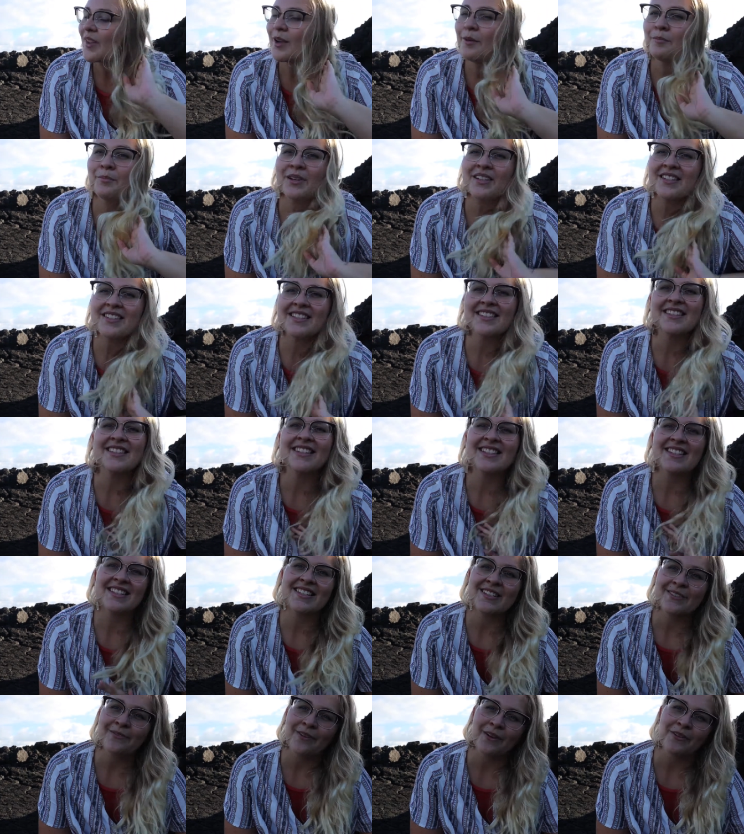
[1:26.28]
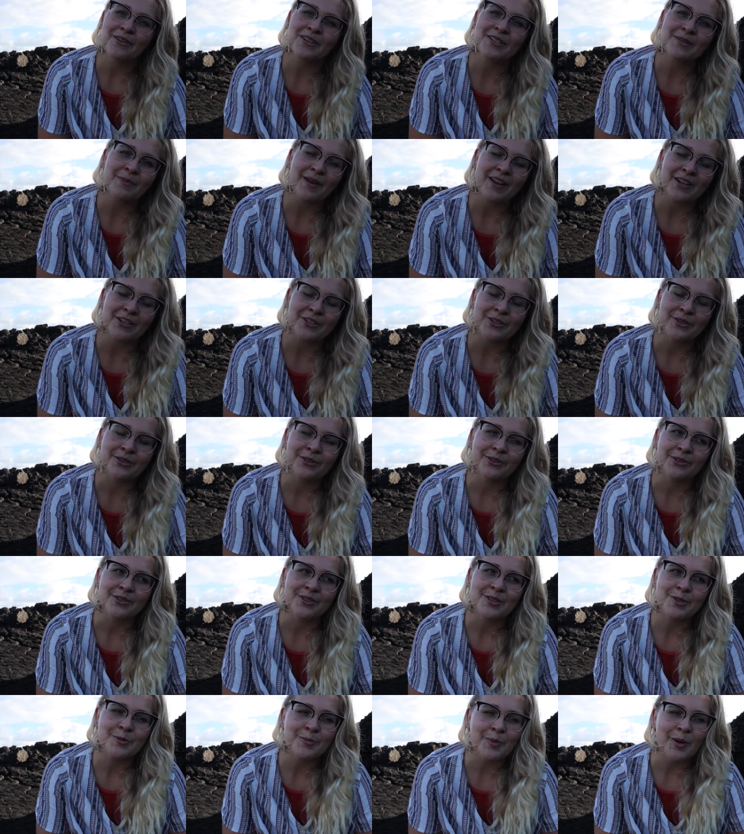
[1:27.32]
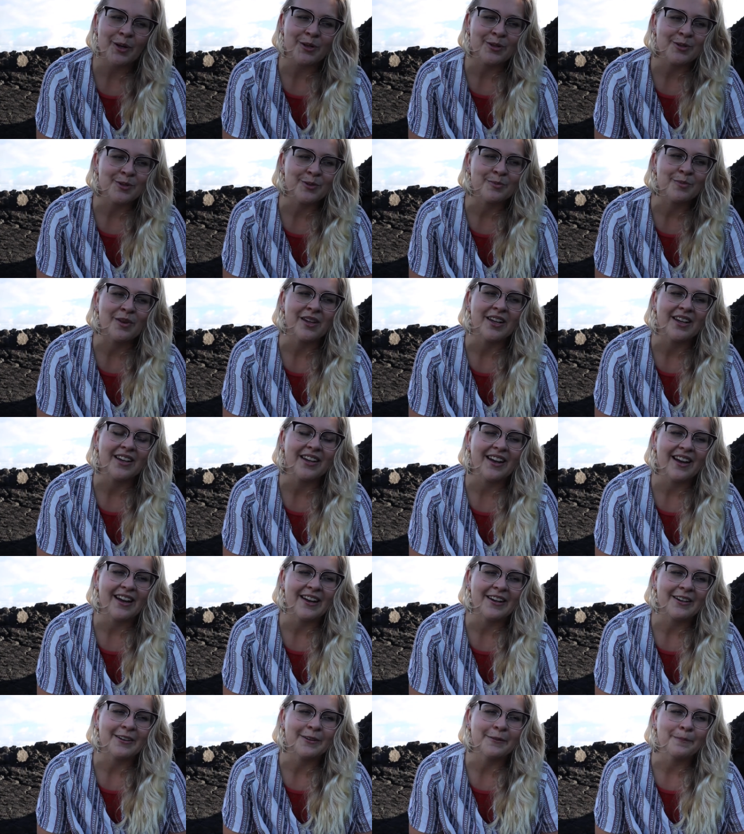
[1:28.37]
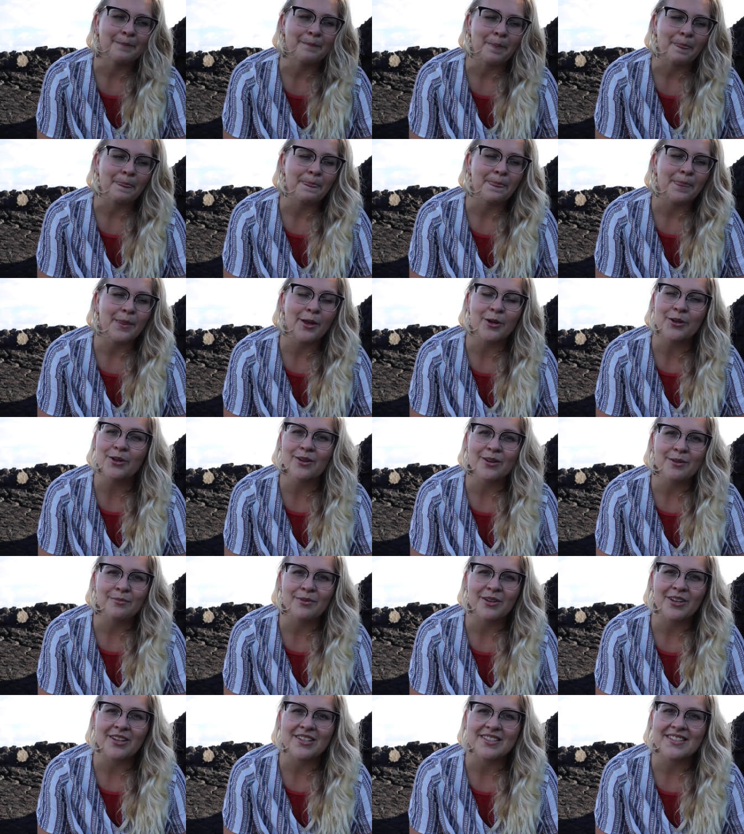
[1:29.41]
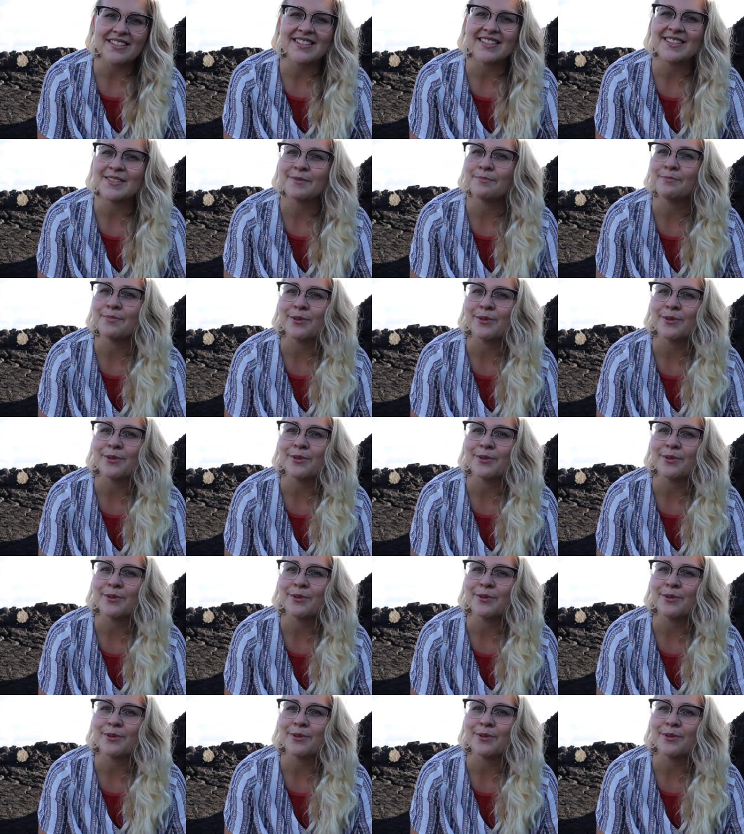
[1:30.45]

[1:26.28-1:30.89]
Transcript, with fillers: But this is a very special spot to me, um, not only because it is